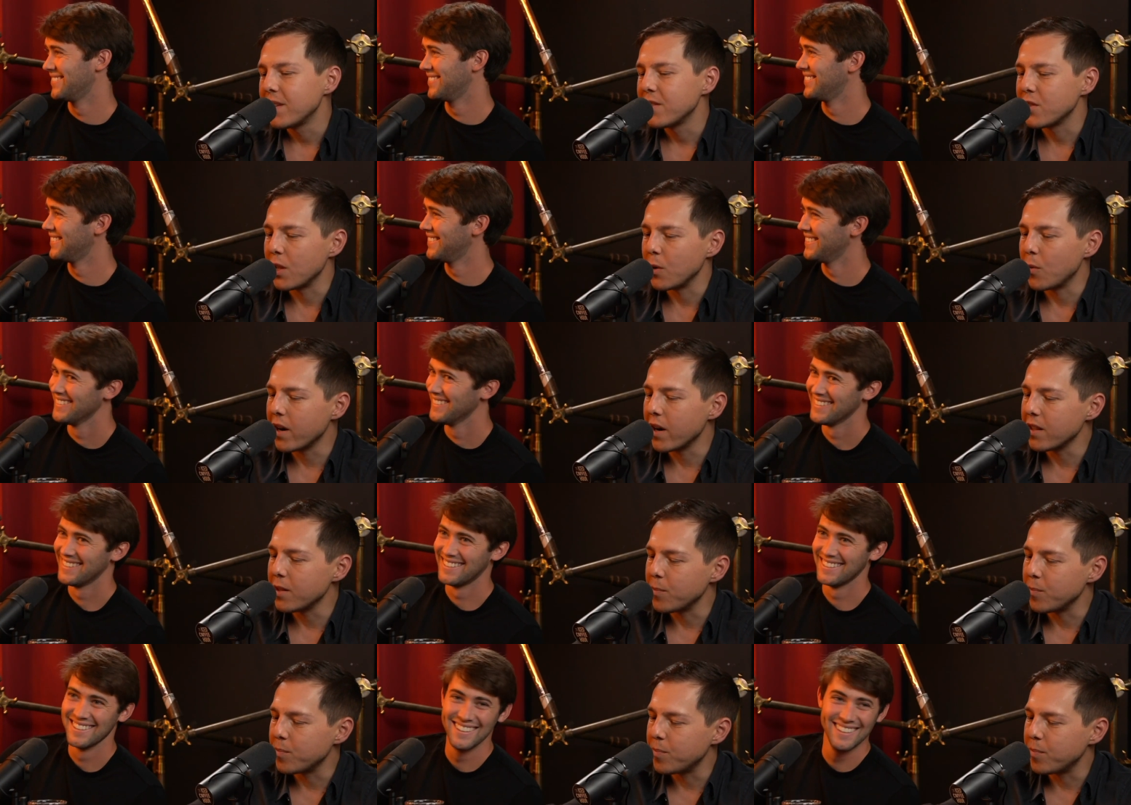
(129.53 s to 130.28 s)
Speaker 1: So they I'm
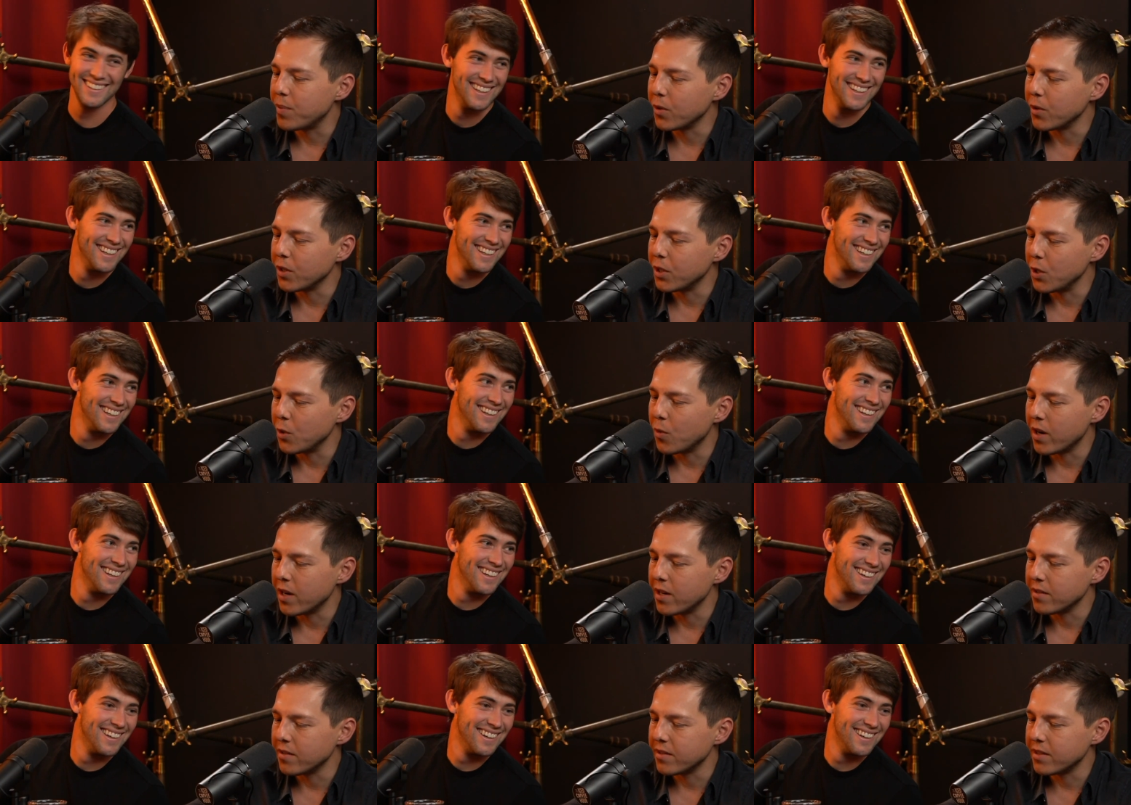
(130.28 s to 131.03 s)
wanted sorry. to build a new
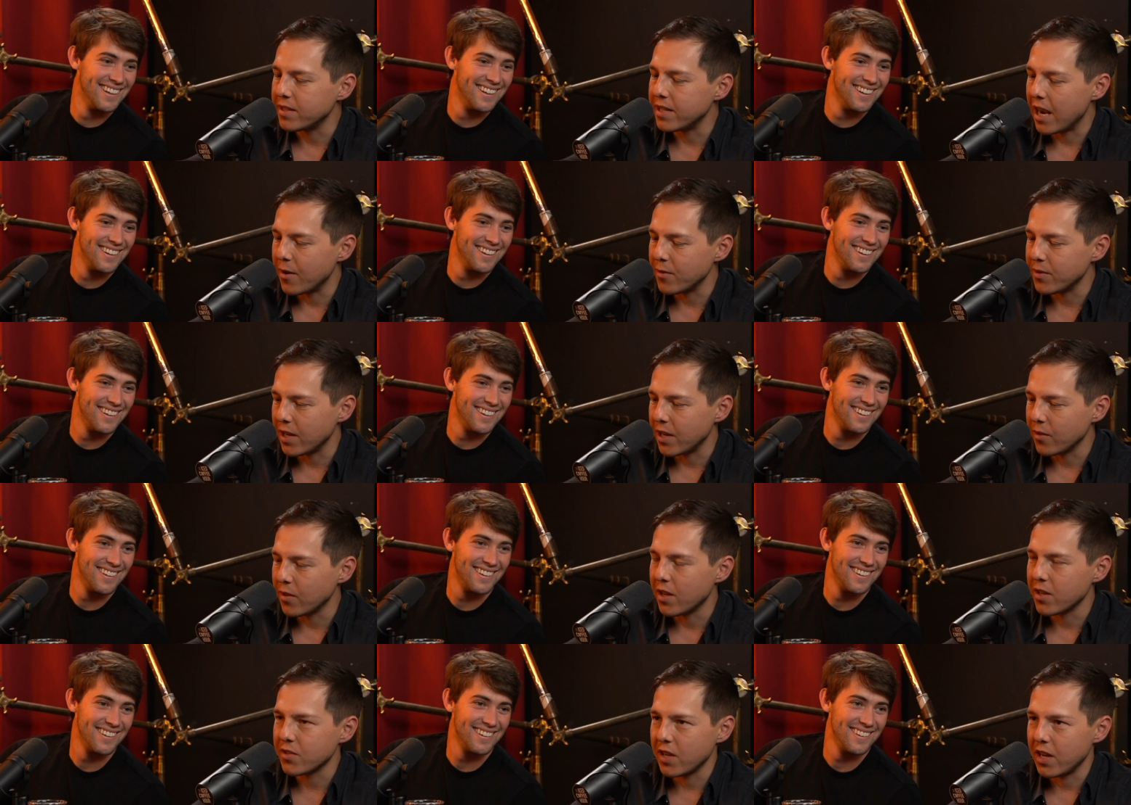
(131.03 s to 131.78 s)
one
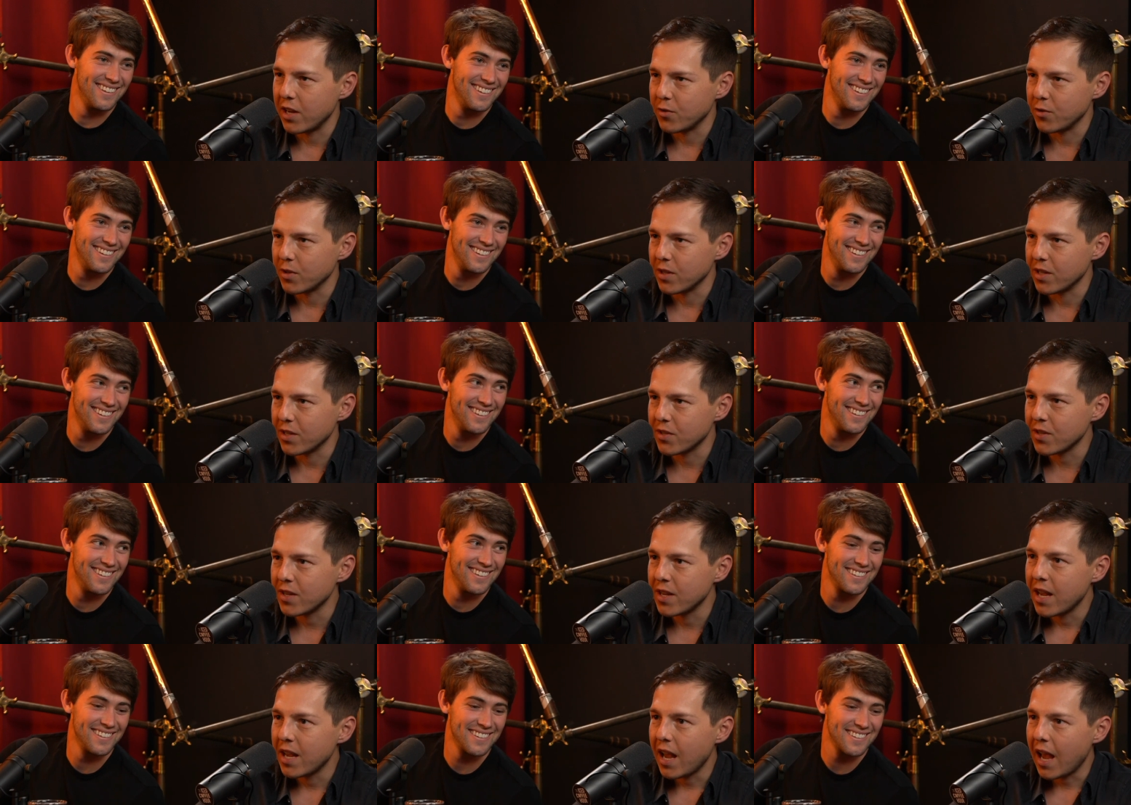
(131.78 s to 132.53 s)
downtown Los
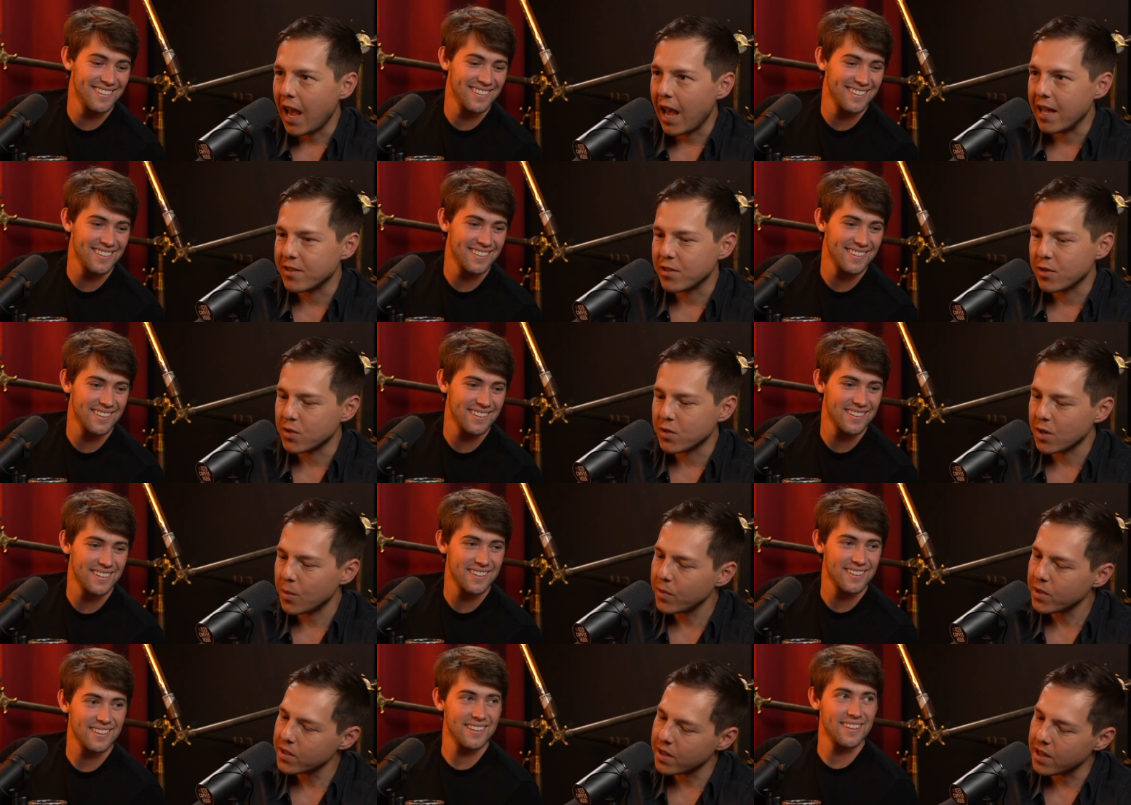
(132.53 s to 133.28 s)
Angeles. Uh-huh. And so
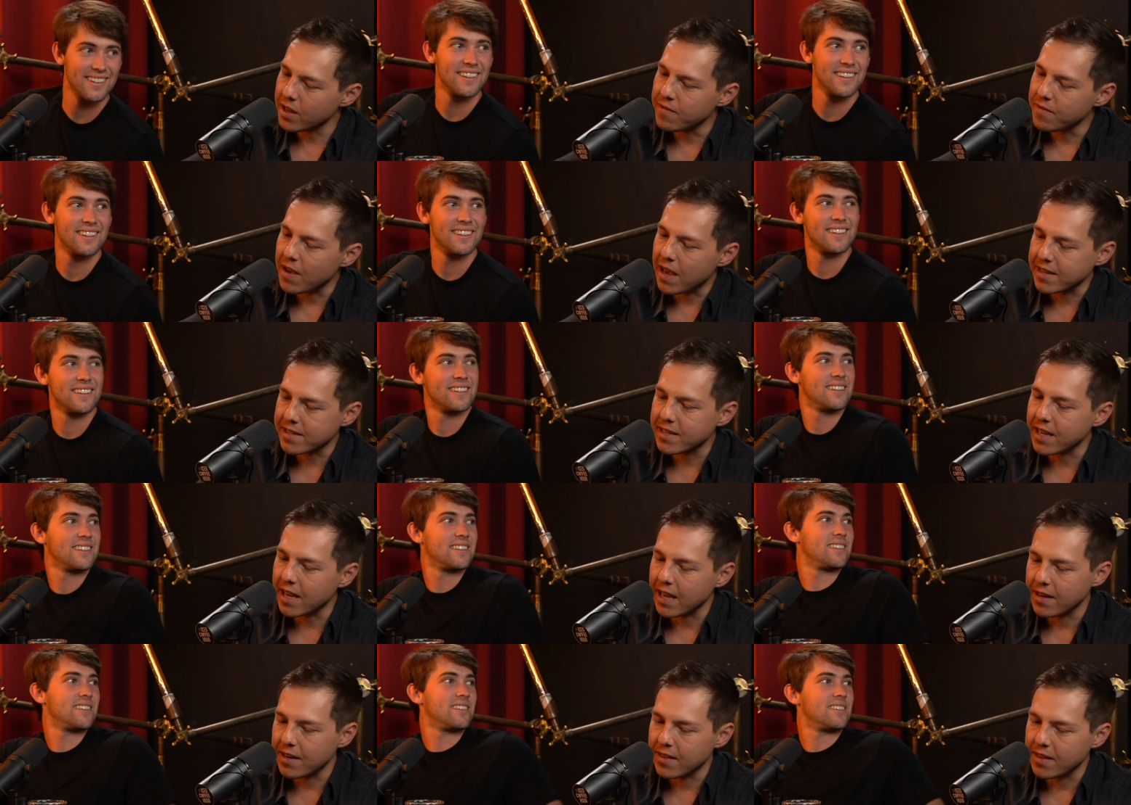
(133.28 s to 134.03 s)
someone
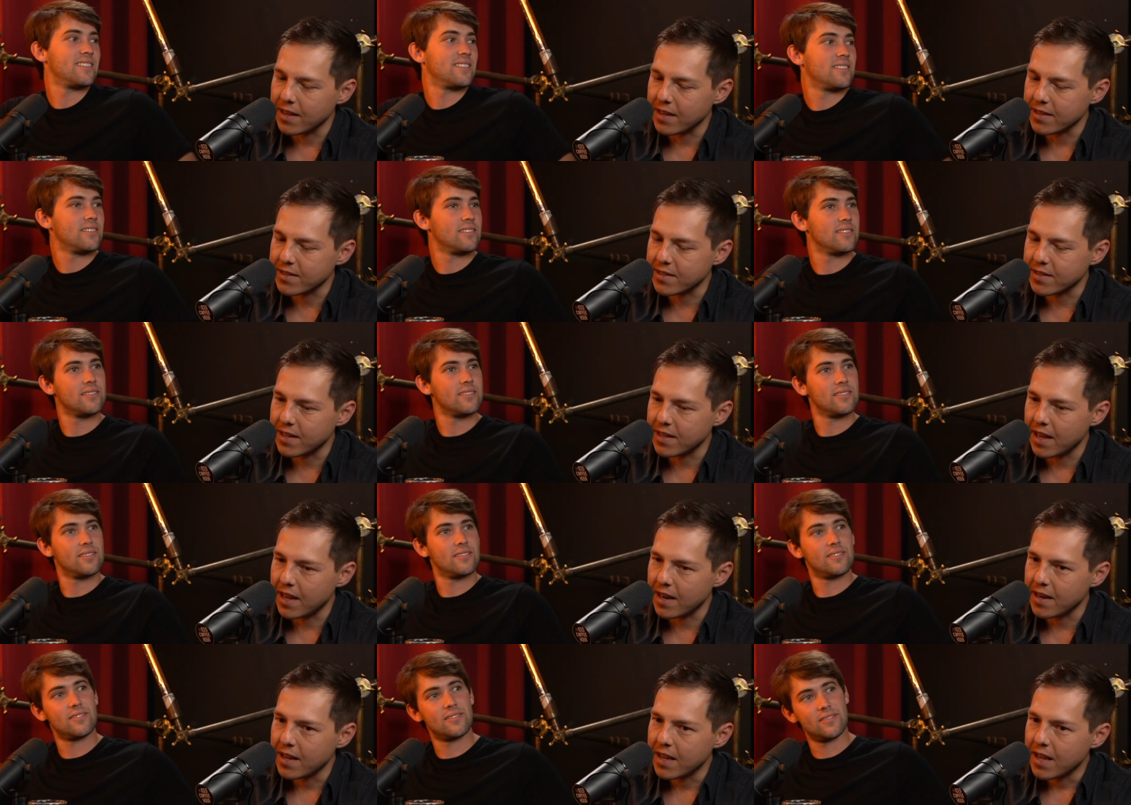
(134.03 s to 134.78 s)
investigated this,
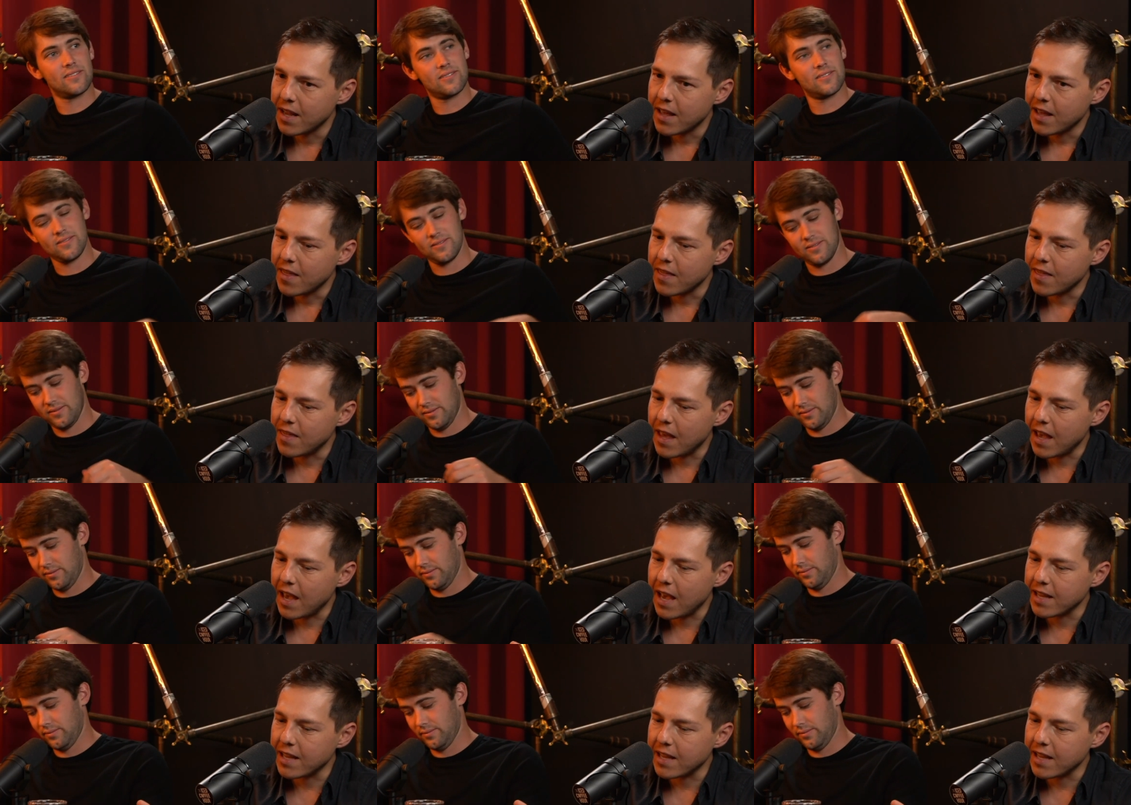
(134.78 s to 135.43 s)
that they had